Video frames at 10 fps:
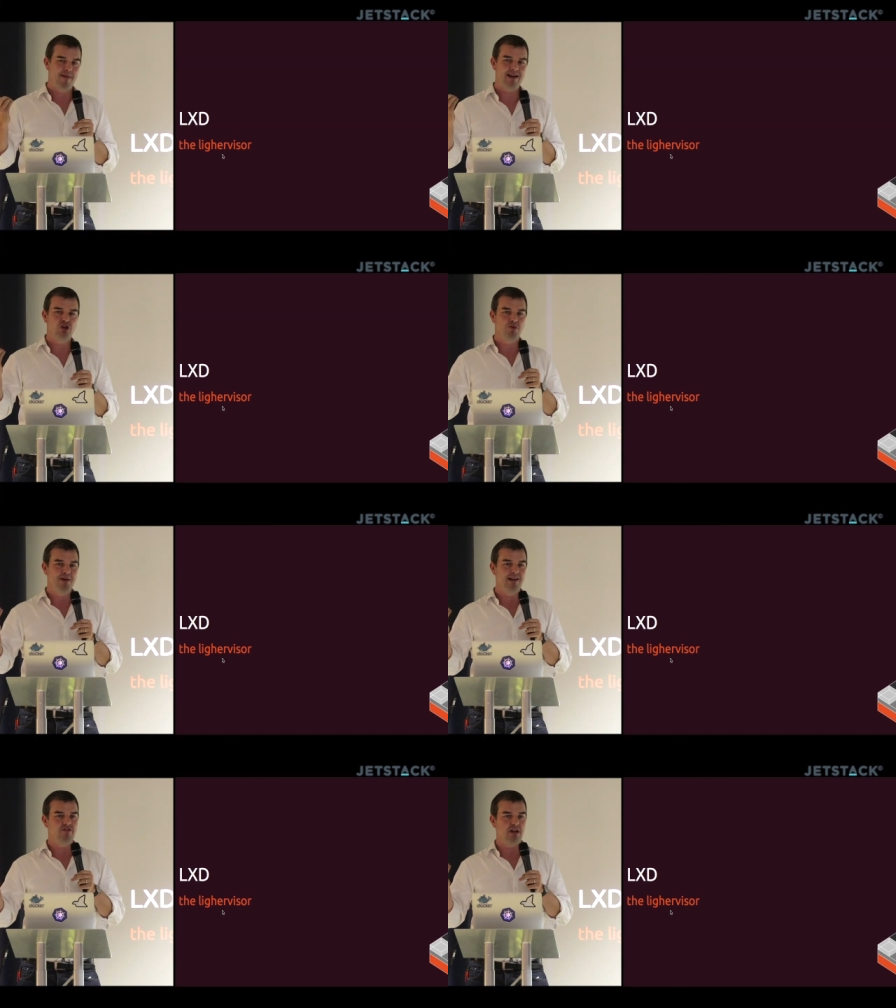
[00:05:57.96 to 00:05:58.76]

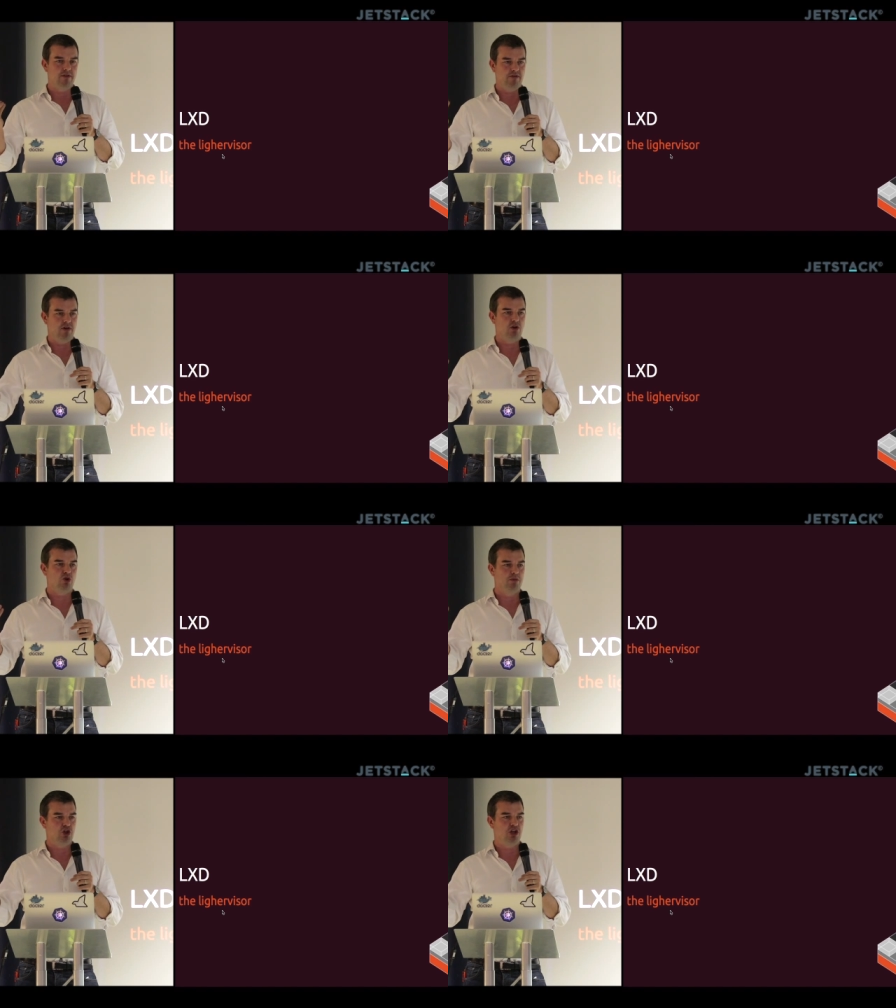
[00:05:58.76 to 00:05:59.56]
manageability of a
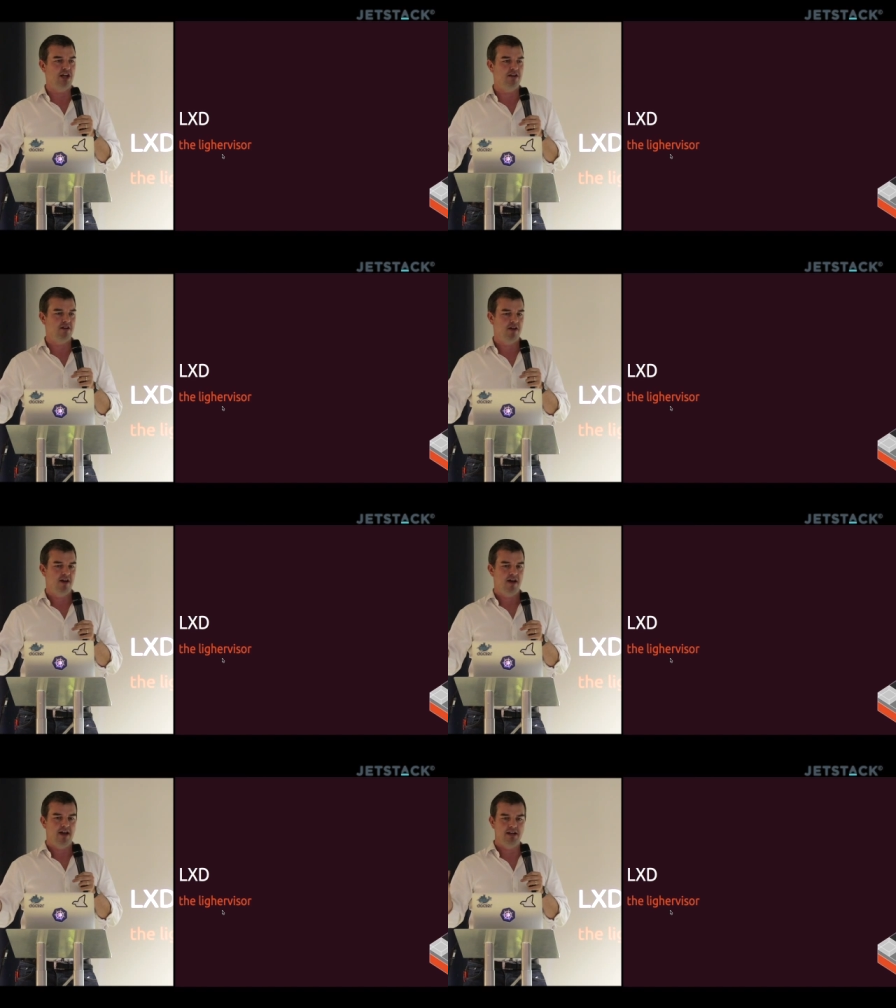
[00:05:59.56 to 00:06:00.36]
virtual machine
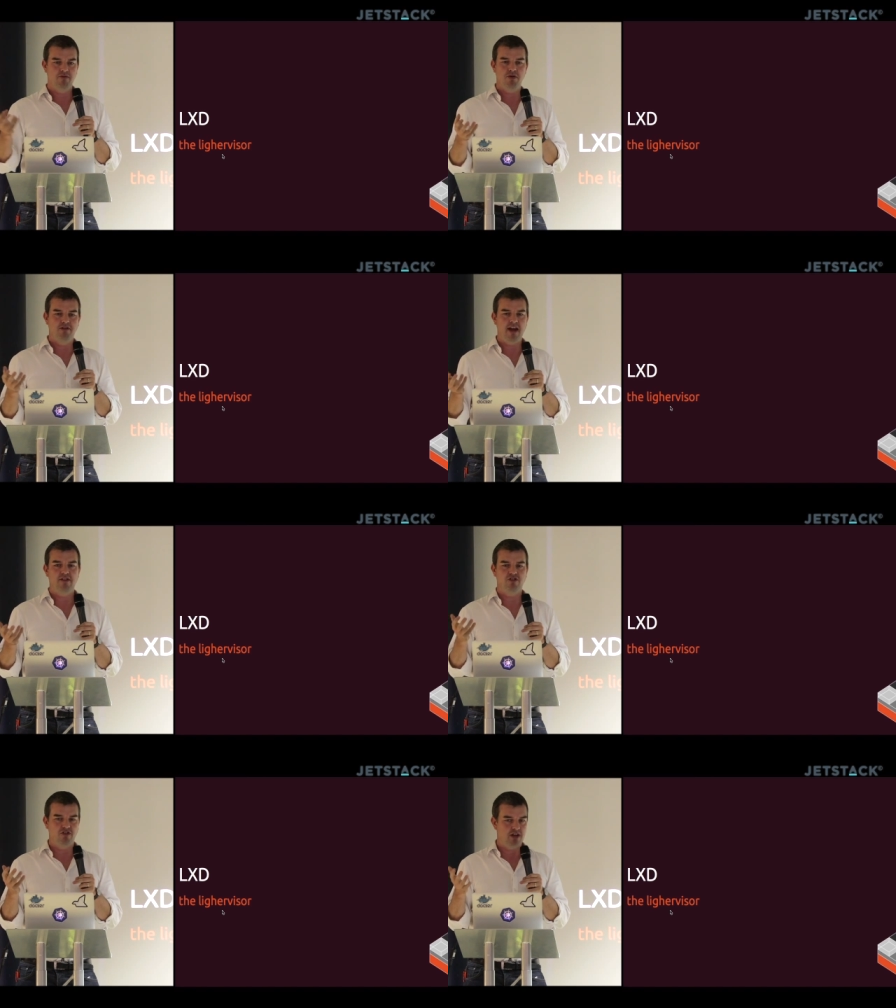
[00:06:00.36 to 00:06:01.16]
and give you the
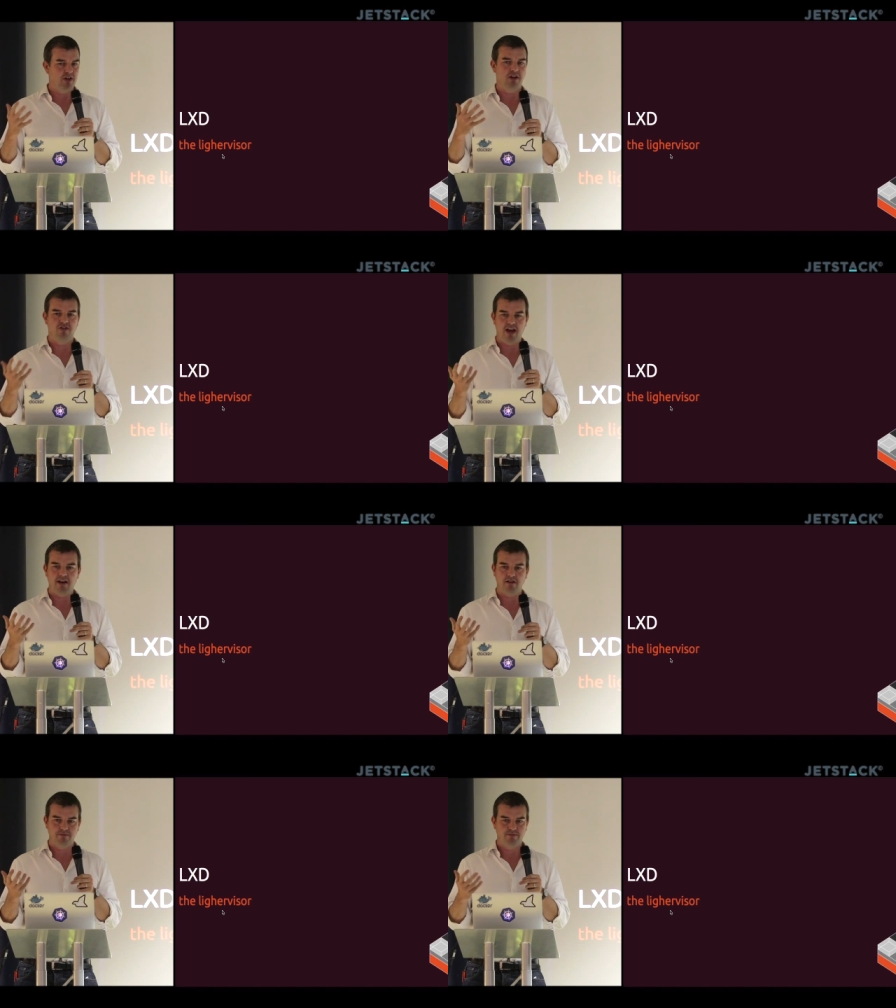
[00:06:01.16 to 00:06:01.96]
density of a
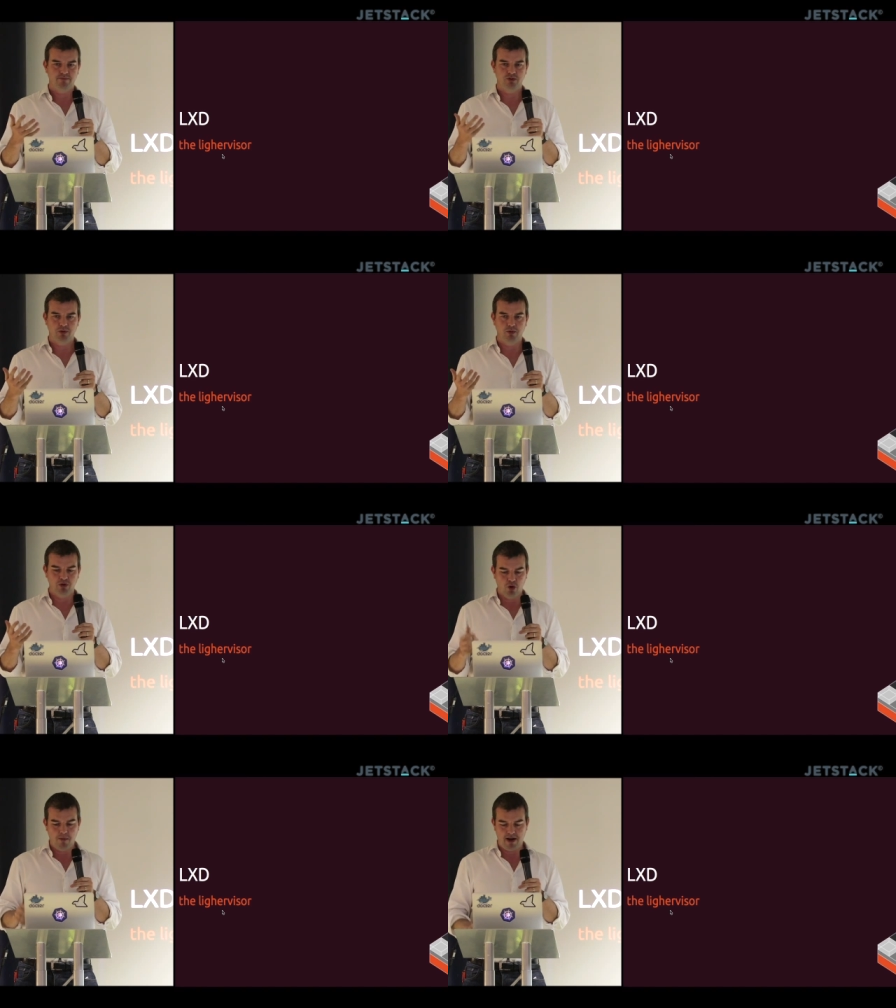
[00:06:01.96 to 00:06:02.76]
container. So
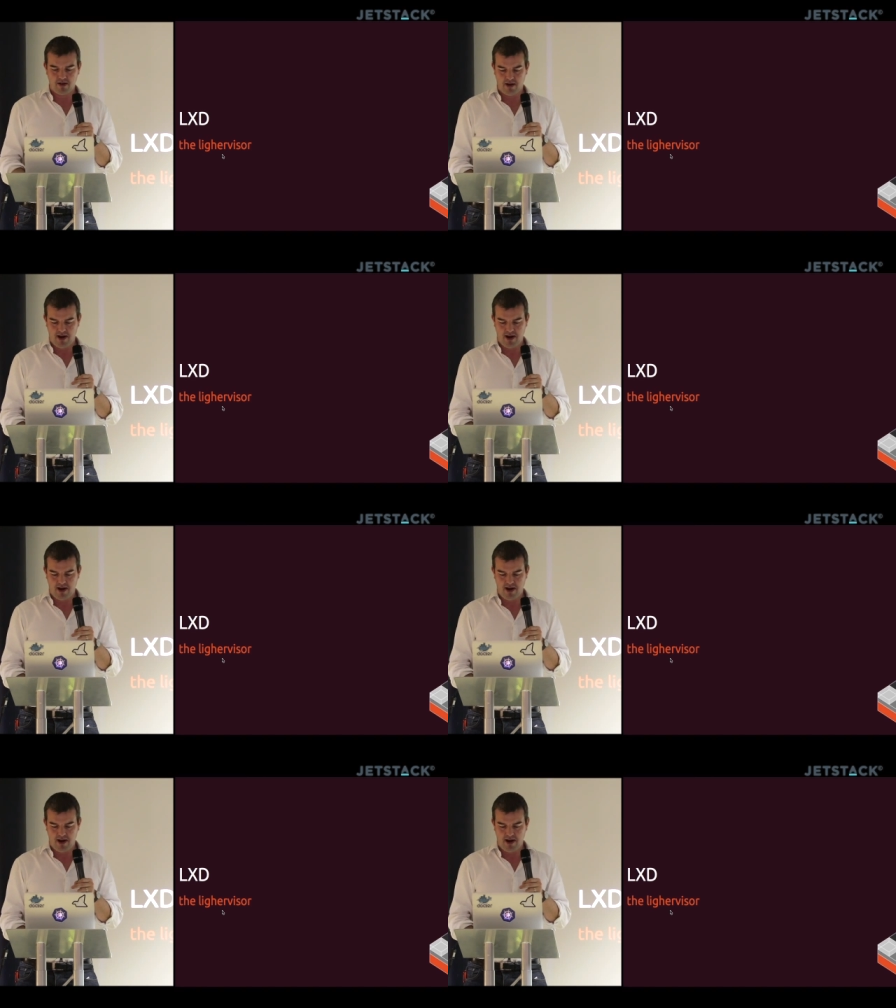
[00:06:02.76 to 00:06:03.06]
we talk about it as